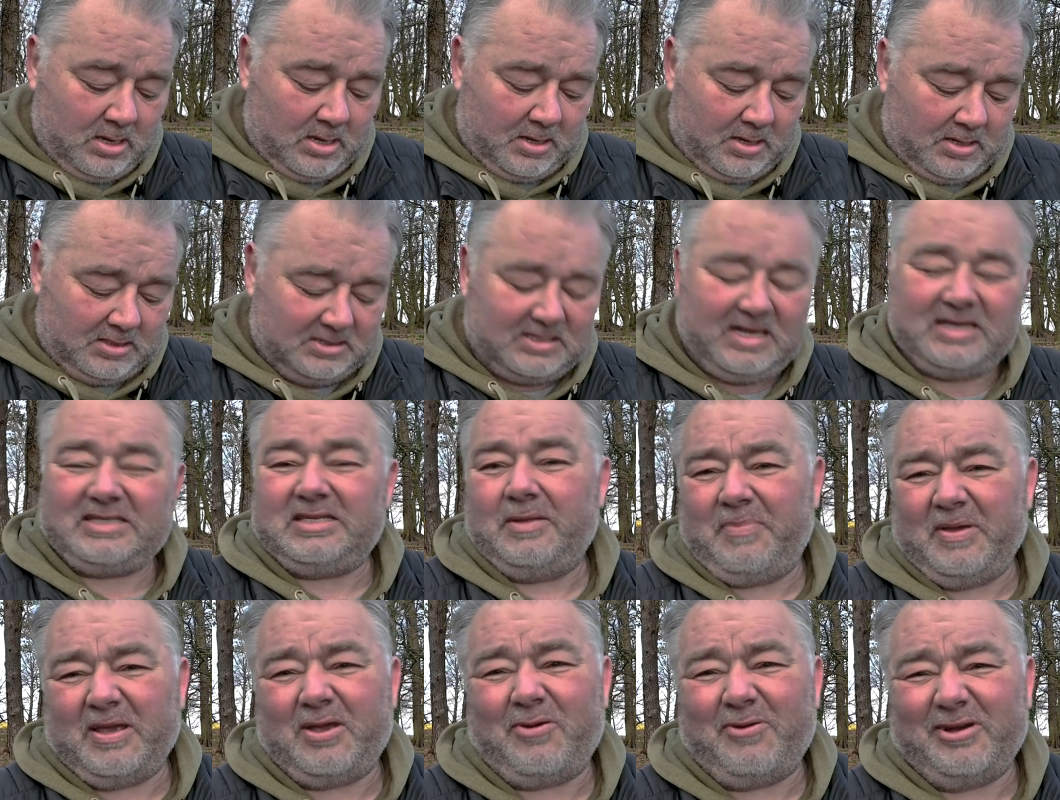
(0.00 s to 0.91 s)
because that's the
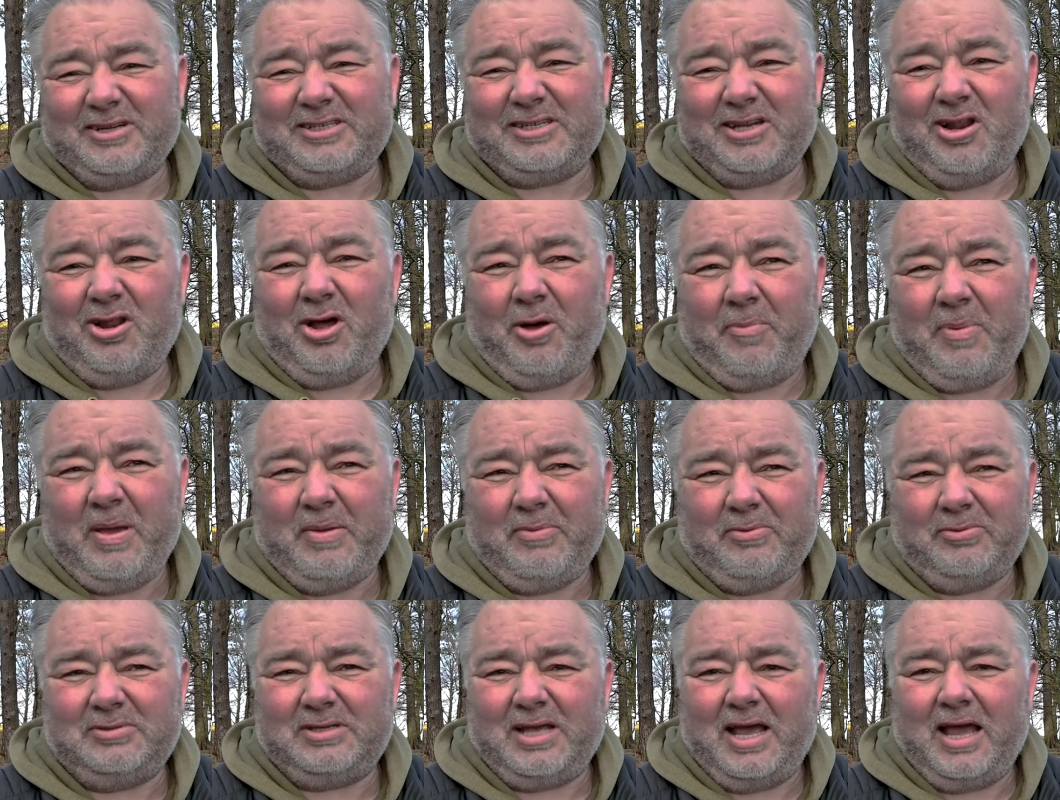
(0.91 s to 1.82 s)
big question a lot of
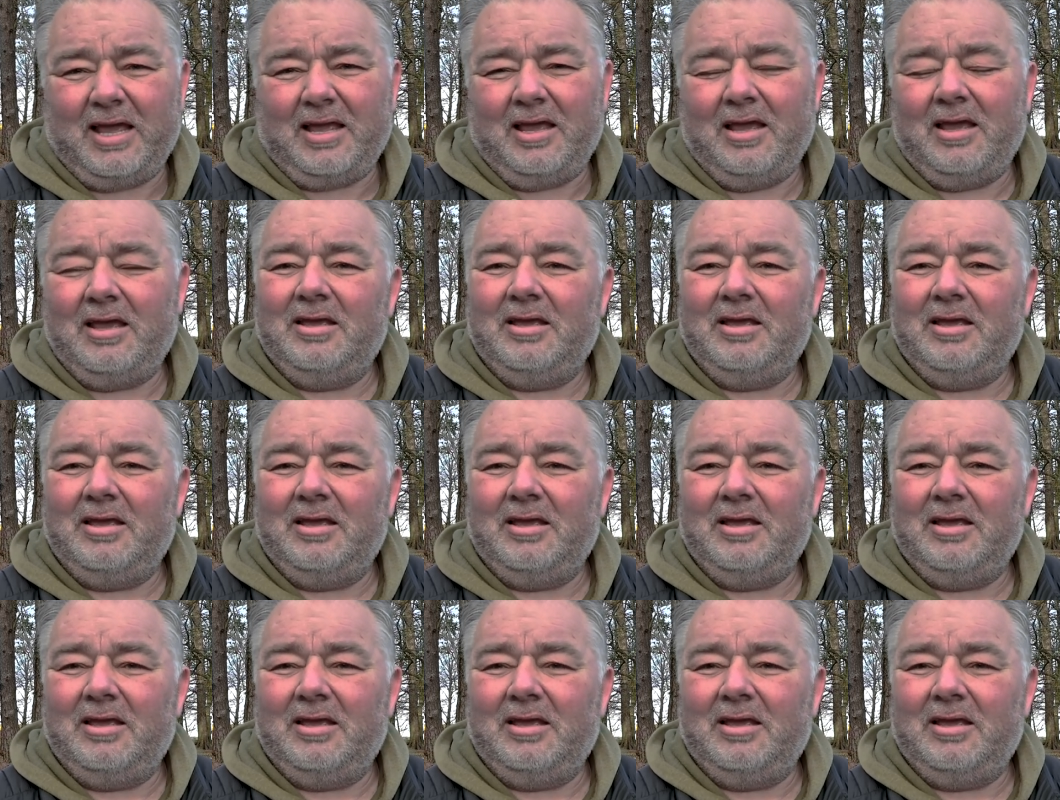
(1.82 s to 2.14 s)
people say.